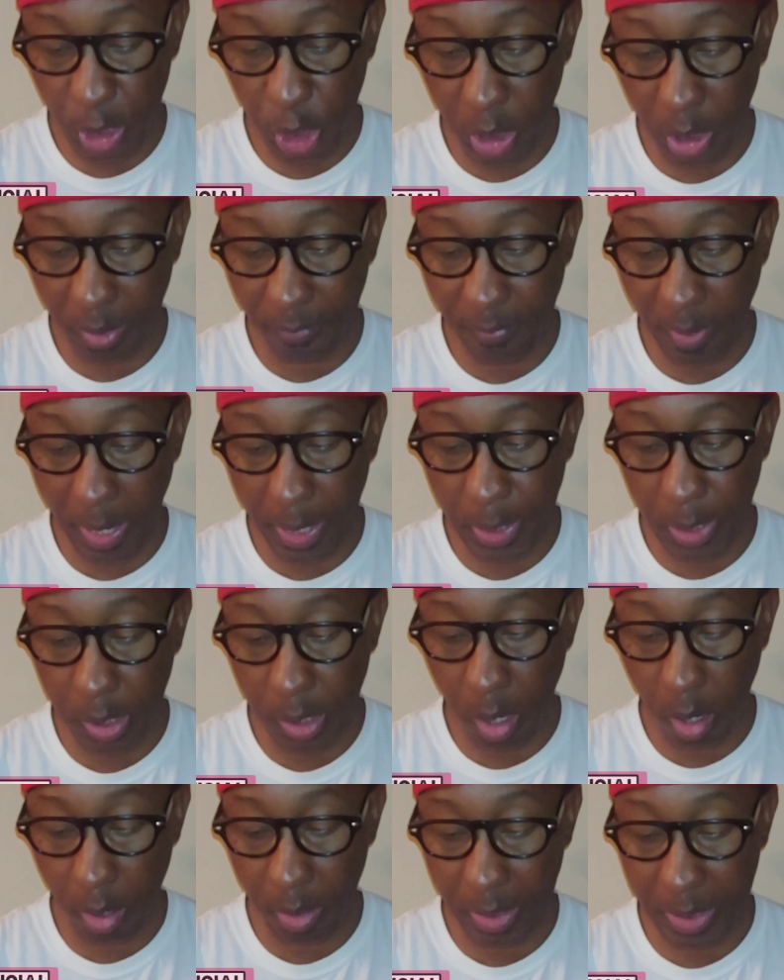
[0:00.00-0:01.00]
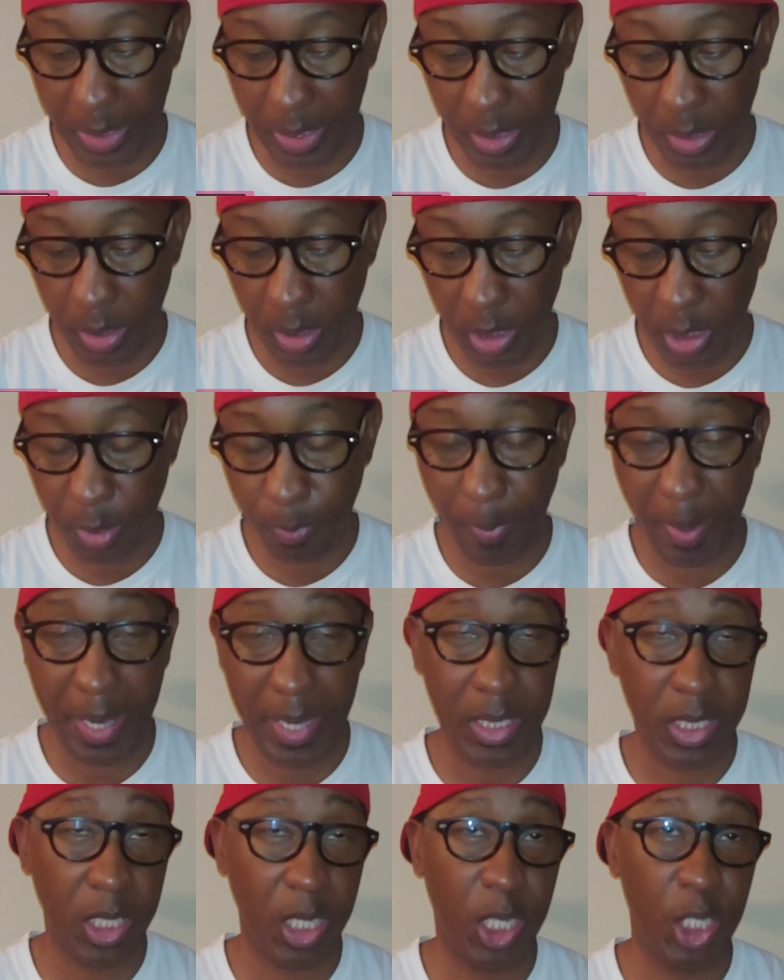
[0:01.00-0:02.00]
She invited Karlie,
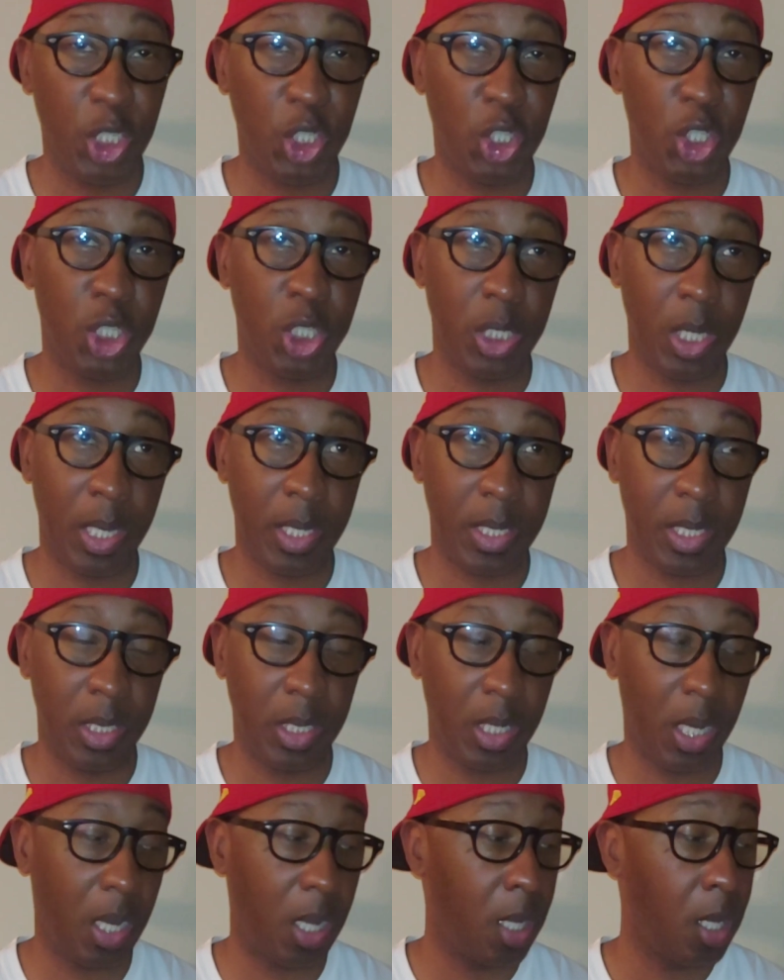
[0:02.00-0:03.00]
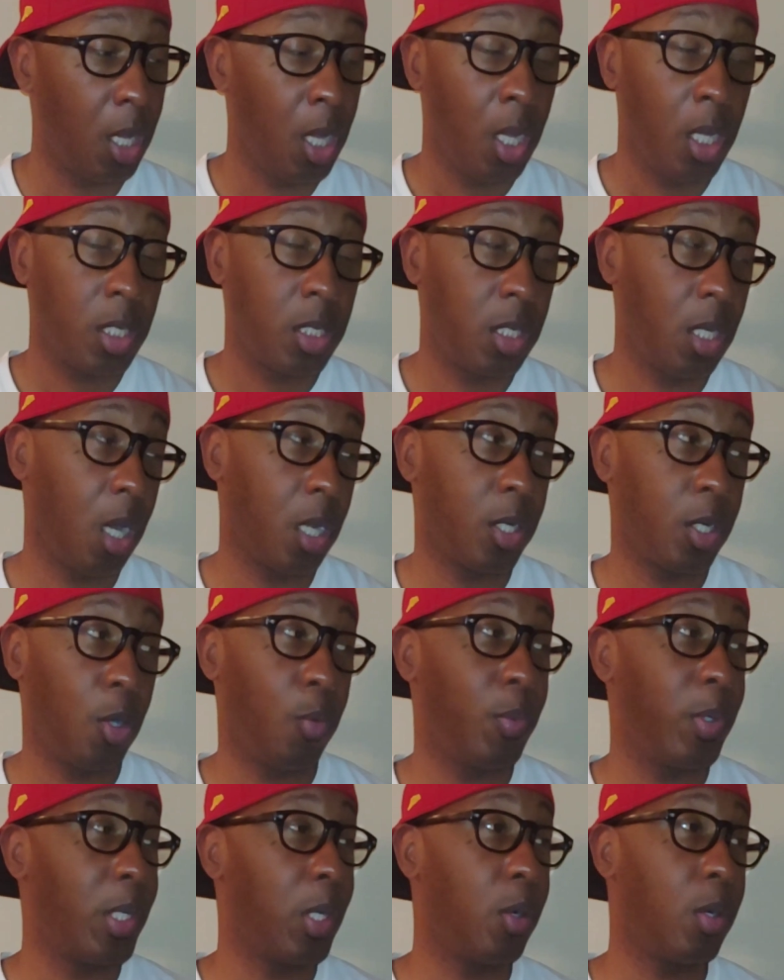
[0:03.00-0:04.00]
Spice, and Shekinah. Y'all know
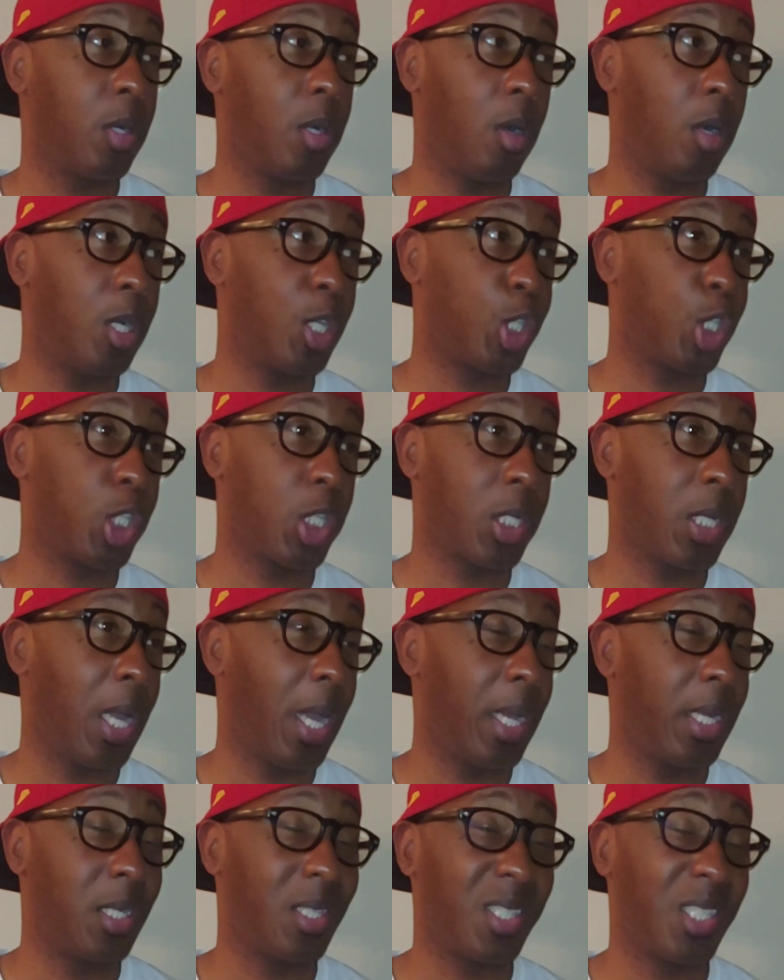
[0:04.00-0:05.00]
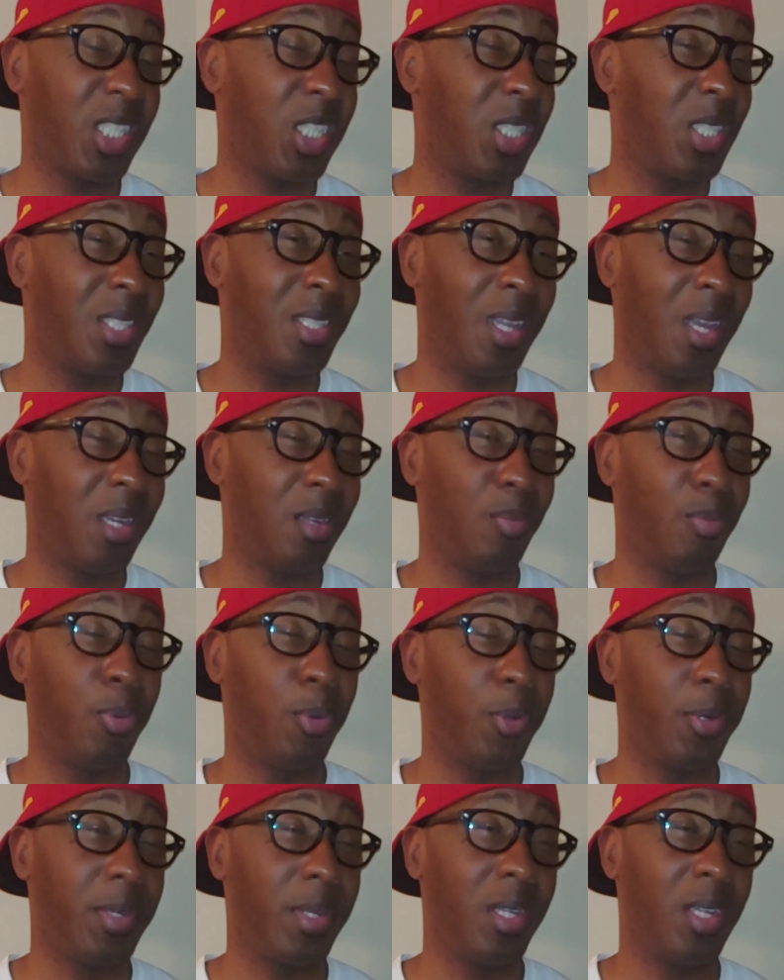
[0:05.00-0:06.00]
we don't call her Shekinah because she's not
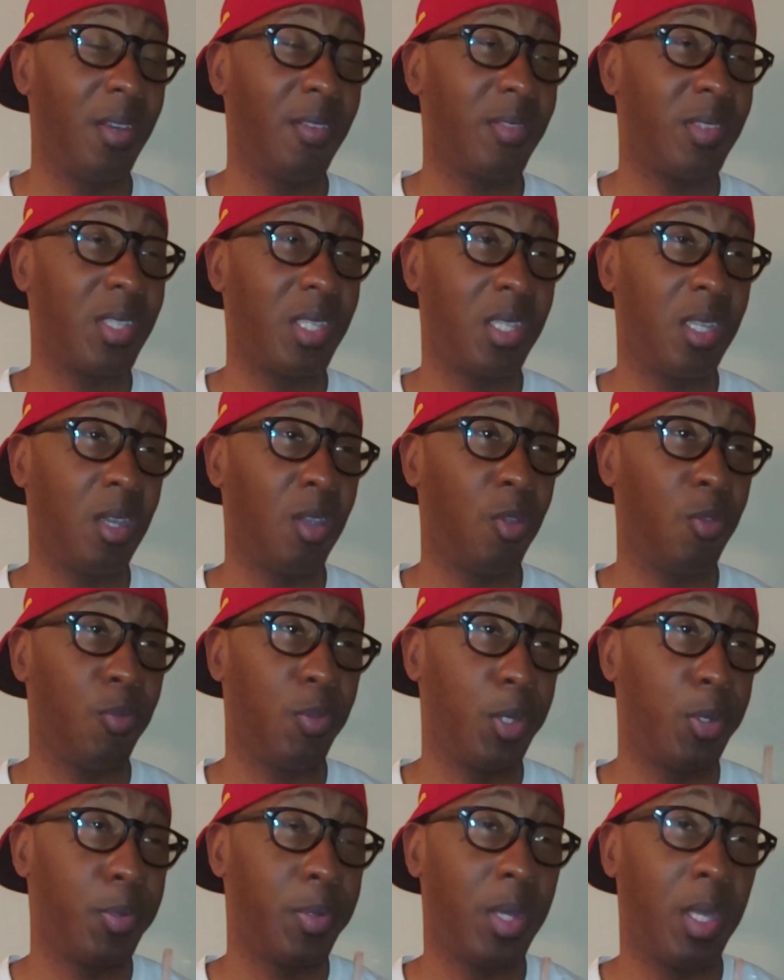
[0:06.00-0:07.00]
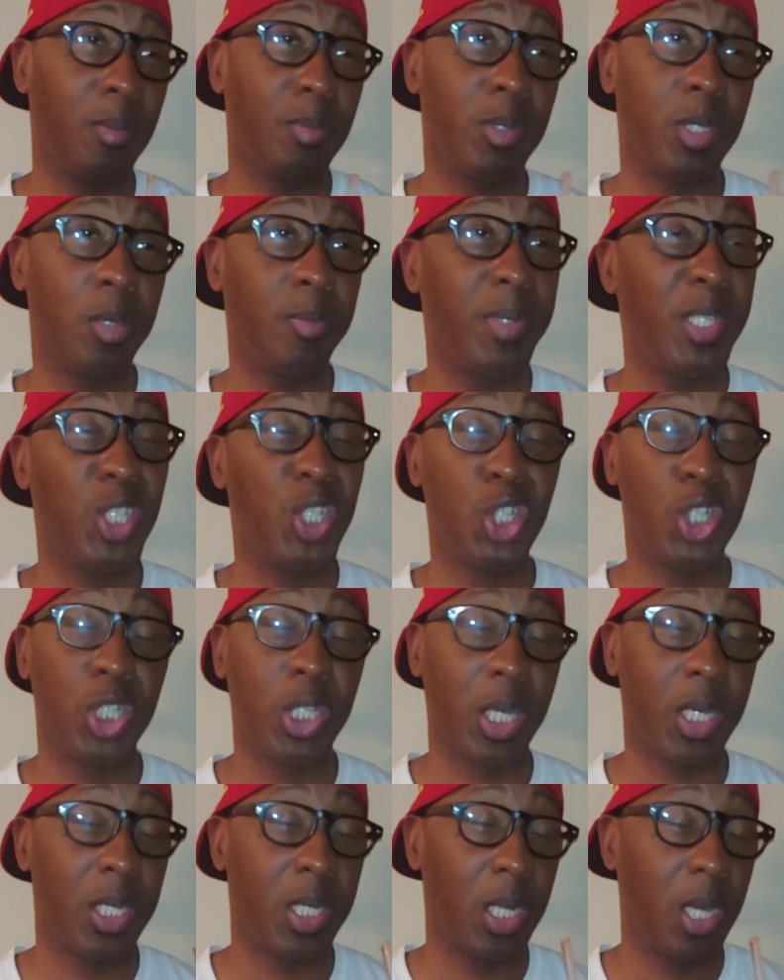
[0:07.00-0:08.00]
important enough to get her real name. She'll be
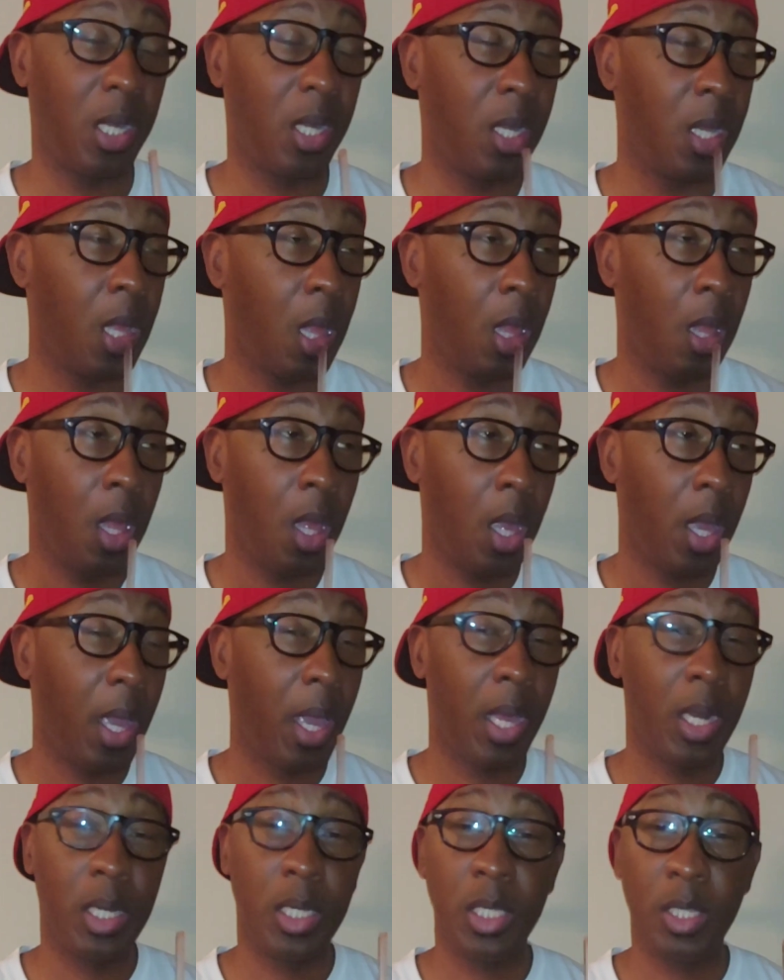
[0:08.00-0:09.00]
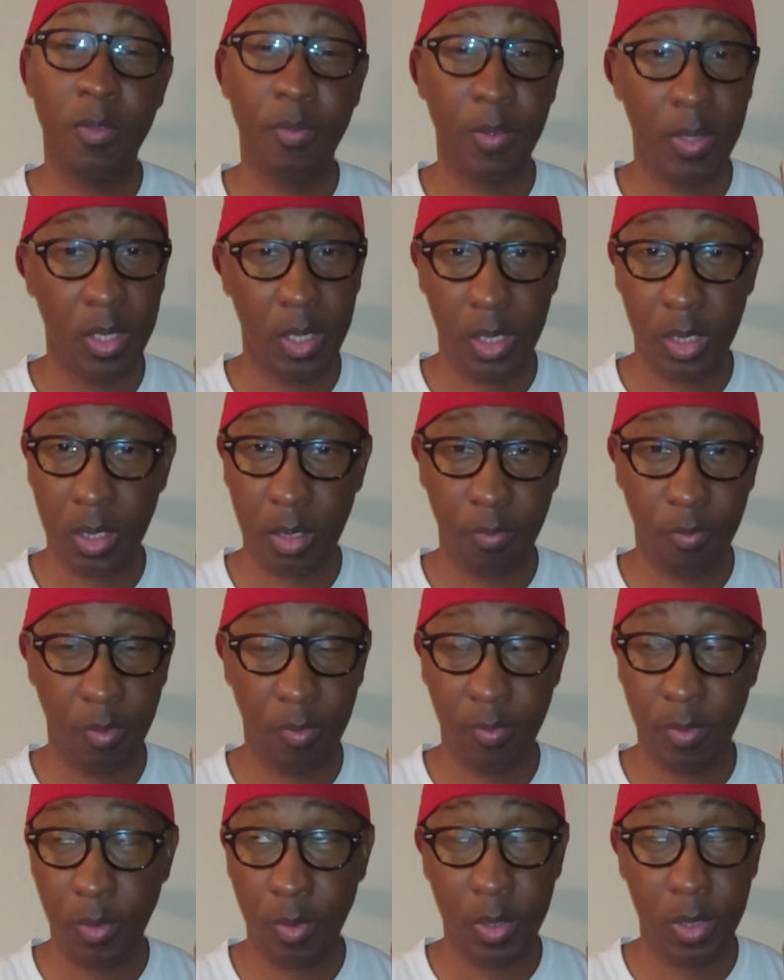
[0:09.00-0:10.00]
Shekinah, at least for this
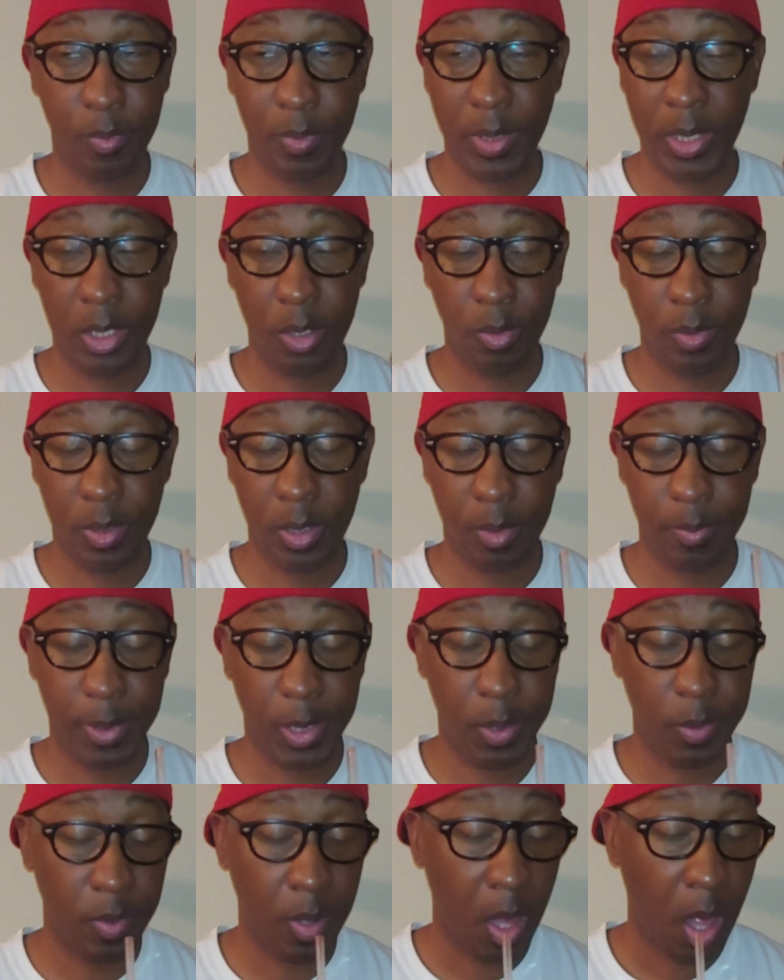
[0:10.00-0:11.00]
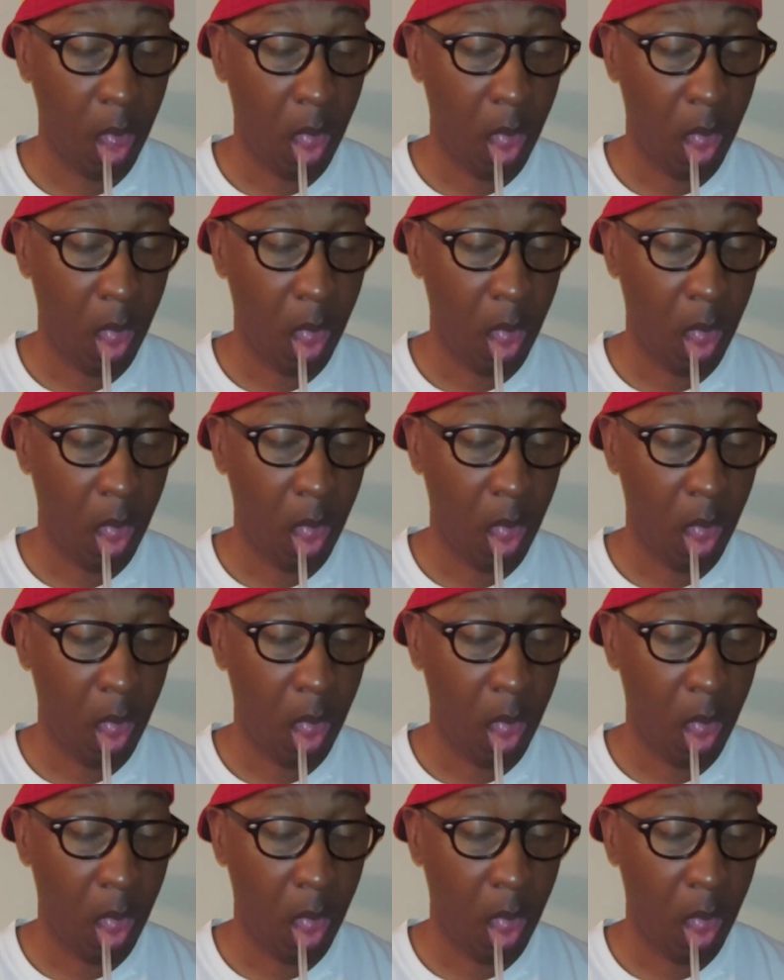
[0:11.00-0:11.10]
review because we ain't doing no more.